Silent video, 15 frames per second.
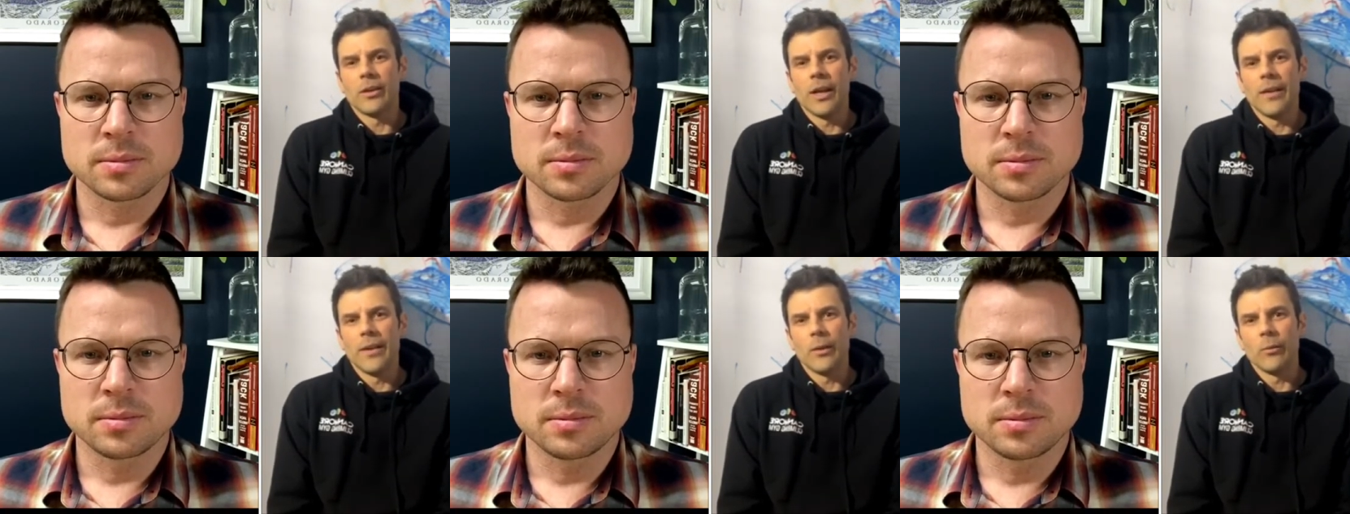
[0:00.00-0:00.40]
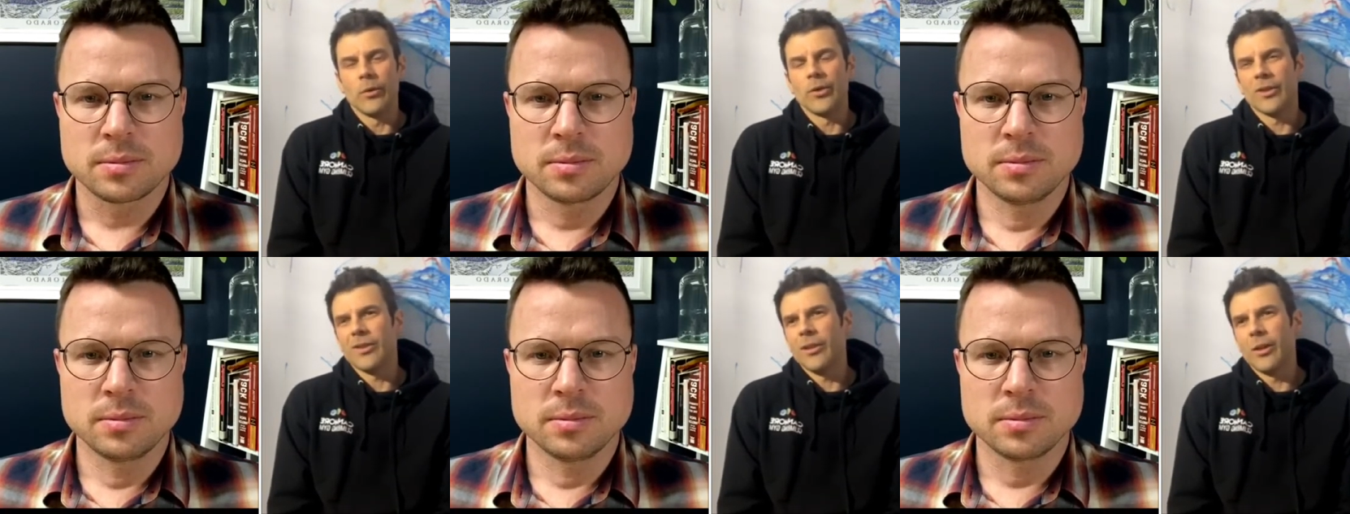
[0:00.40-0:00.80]
Speaker 1: and then we'll
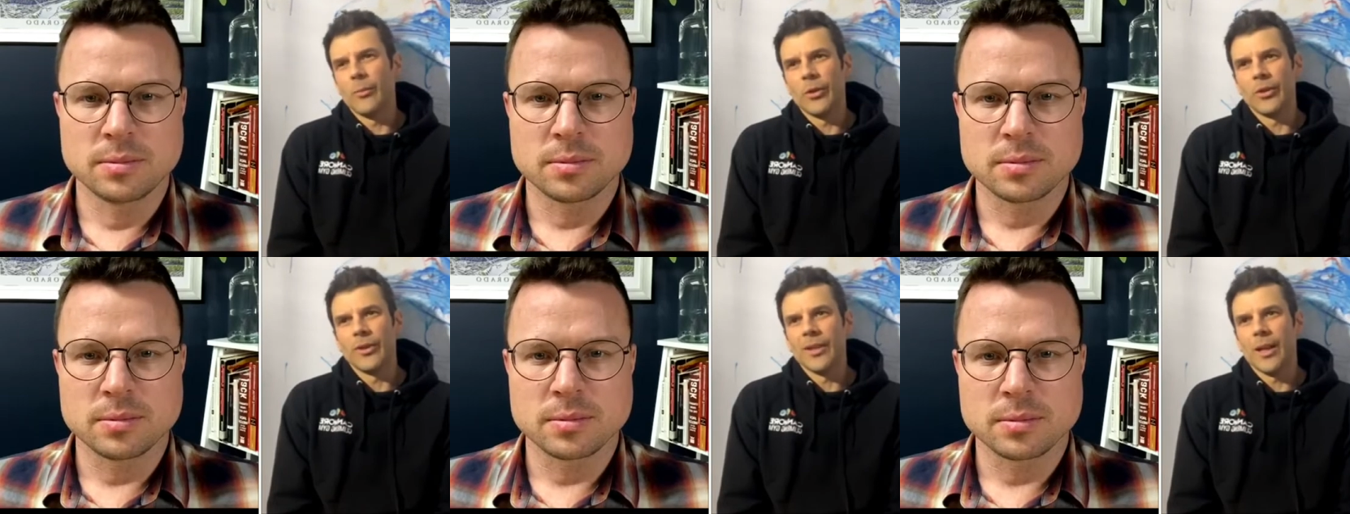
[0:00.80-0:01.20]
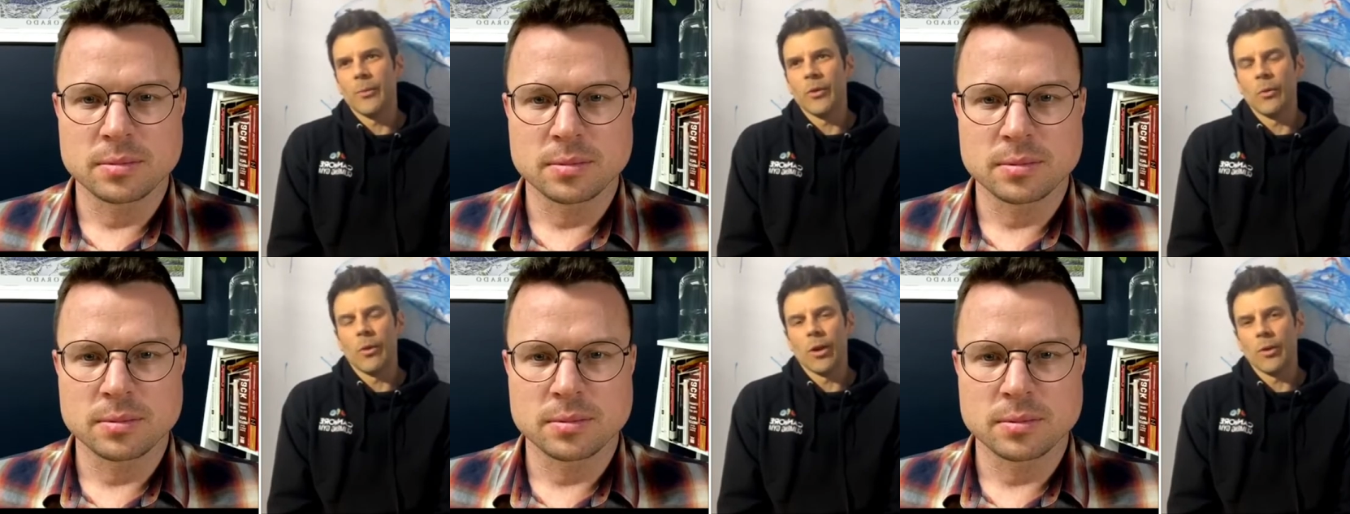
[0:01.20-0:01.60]
just start building up the
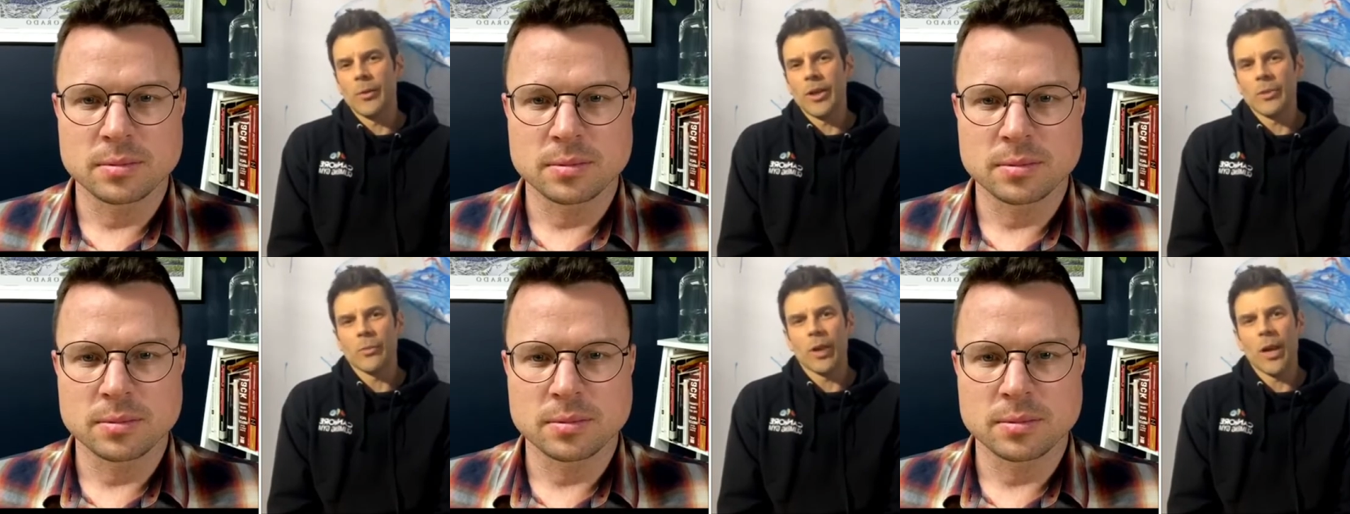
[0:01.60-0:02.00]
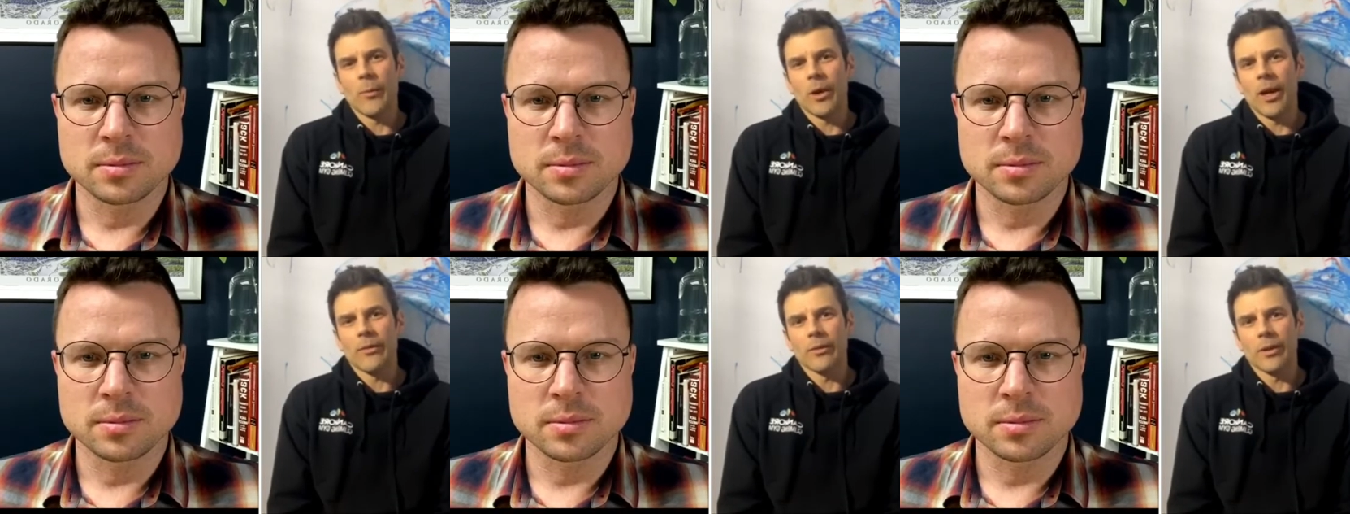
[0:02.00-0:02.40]
water-based primer
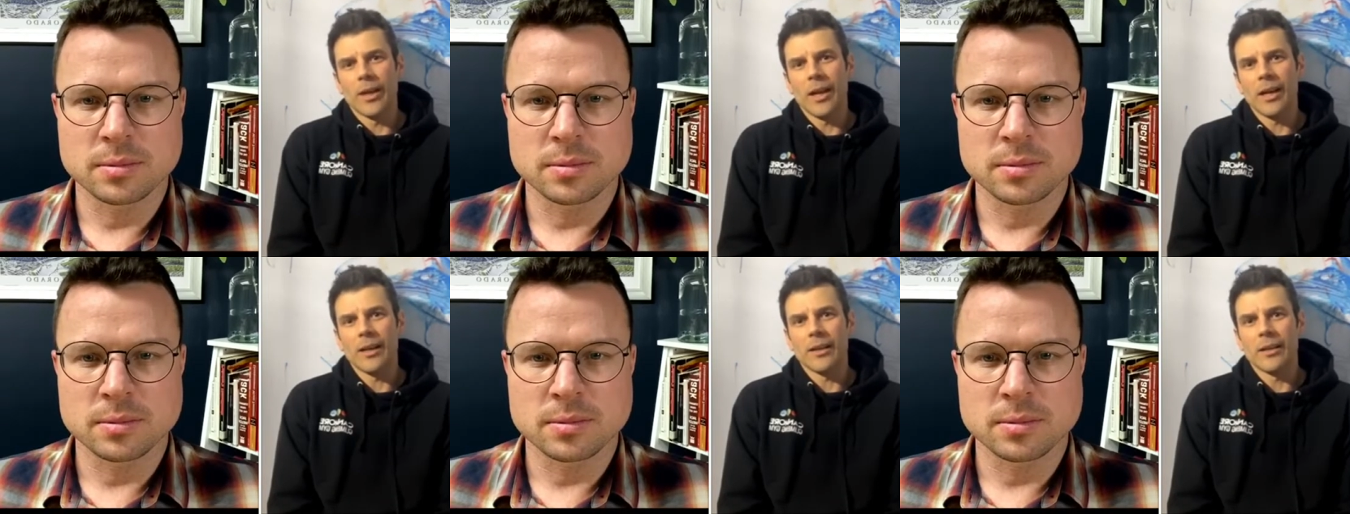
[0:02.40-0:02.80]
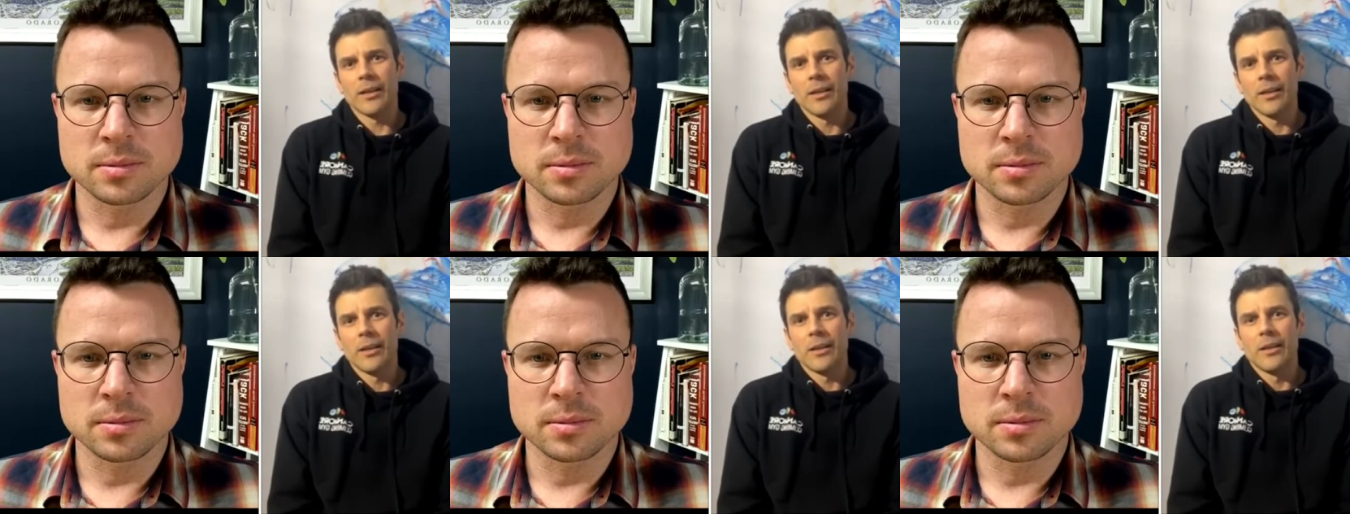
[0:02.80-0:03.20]
after that
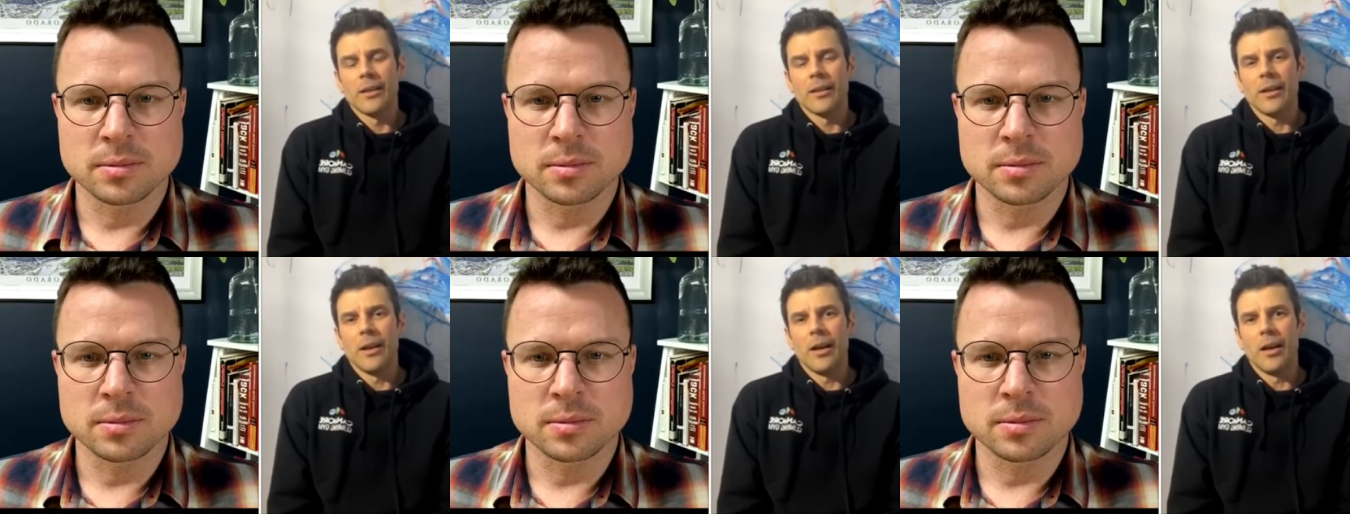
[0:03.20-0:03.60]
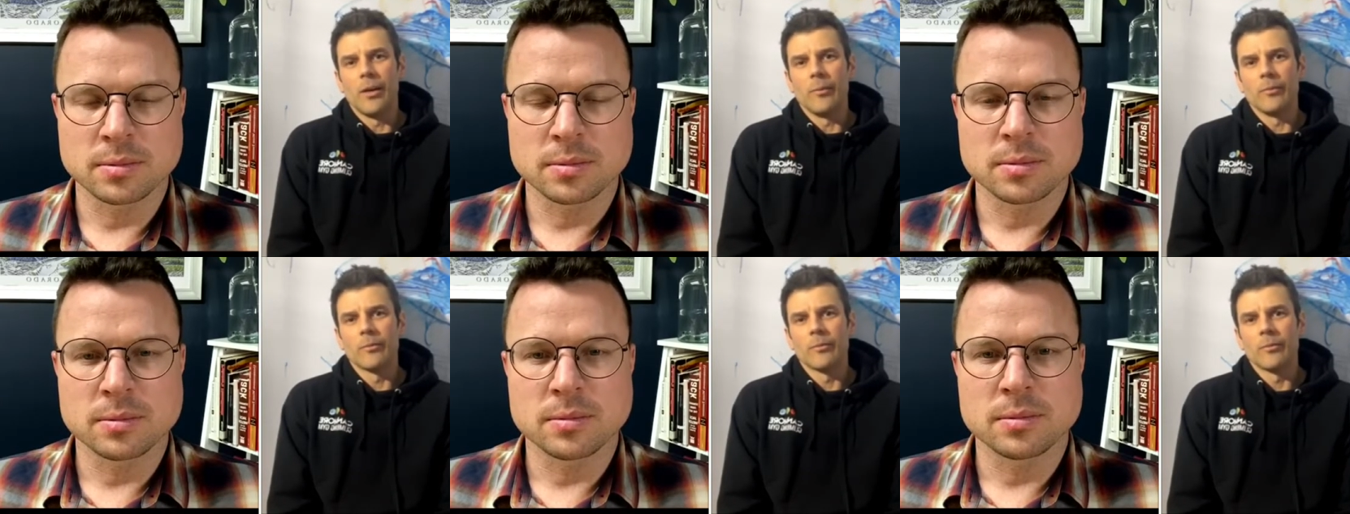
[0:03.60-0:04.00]

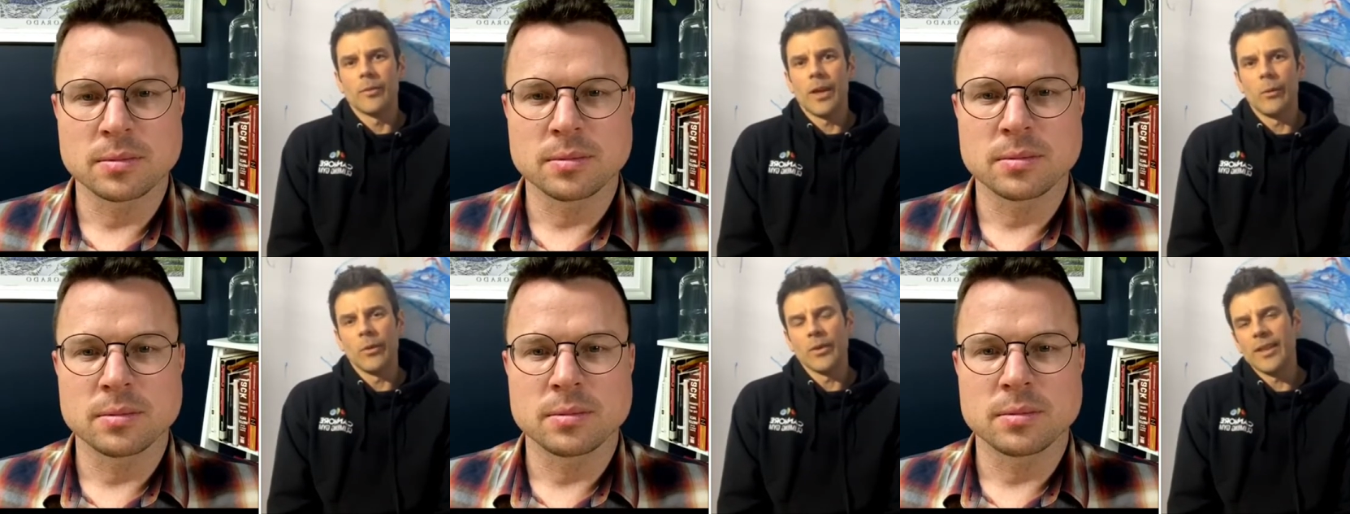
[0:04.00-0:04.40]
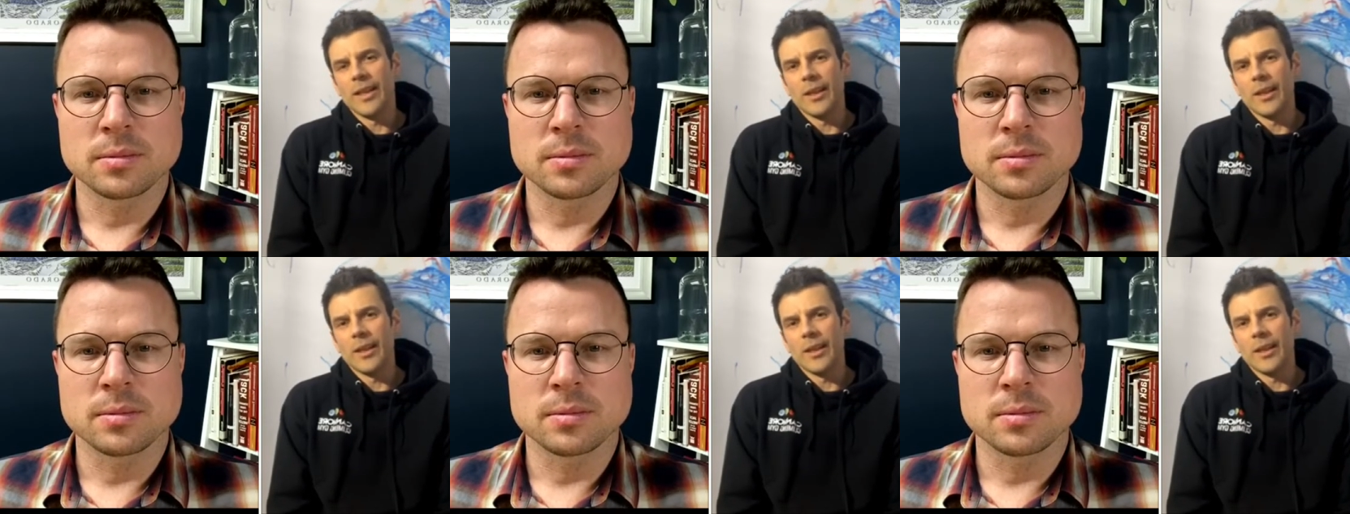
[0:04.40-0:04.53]
um, and we'll sand it